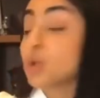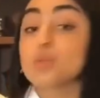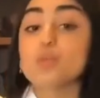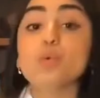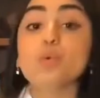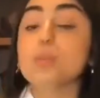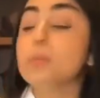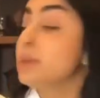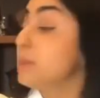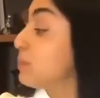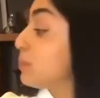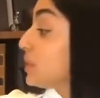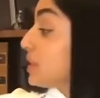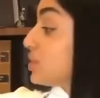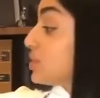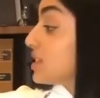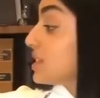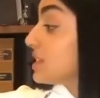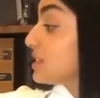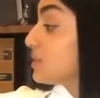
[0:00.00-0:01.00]
Ruby
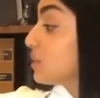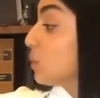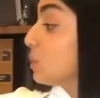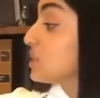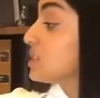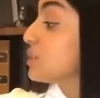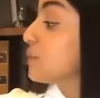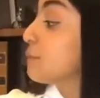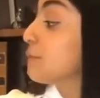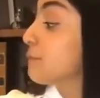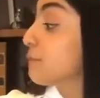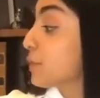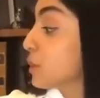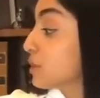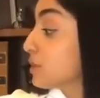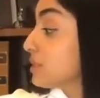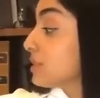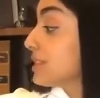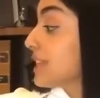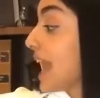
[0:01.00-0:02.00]
Bridges was the
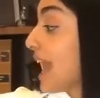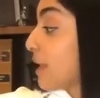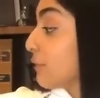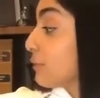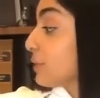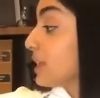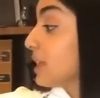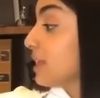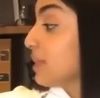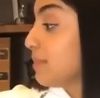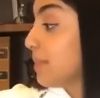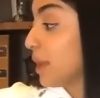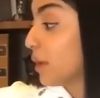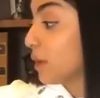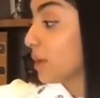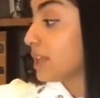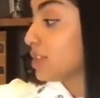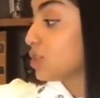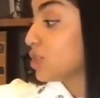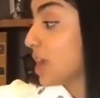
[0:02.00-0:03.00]
first
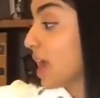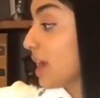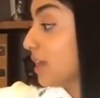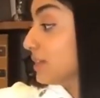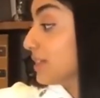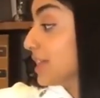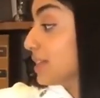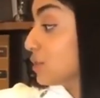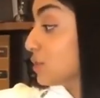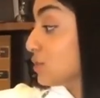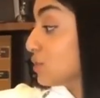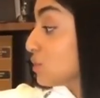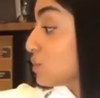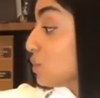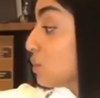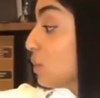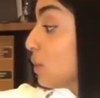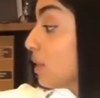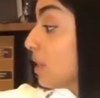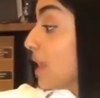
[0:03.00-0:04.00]
African-American child at her
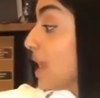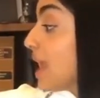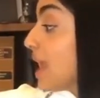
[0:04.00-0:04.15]
school